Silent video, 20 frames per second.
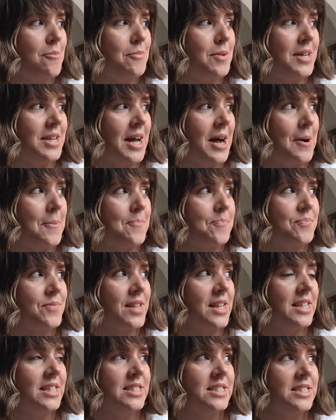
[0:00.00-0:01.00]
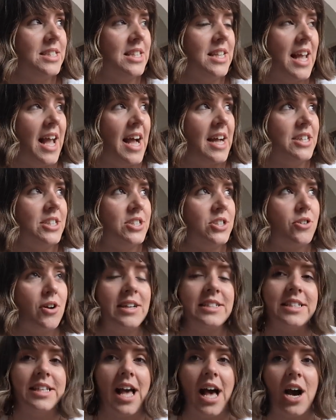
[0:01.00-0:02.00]
But it's just
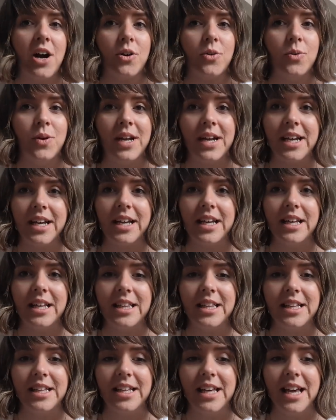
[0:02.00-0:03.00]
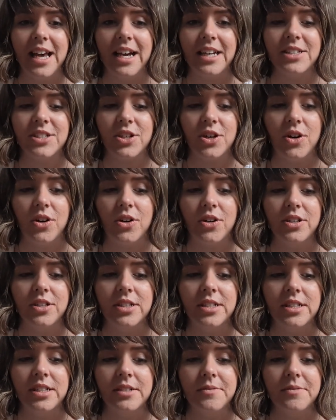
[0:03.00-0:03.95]
crazy how quick the year has gone.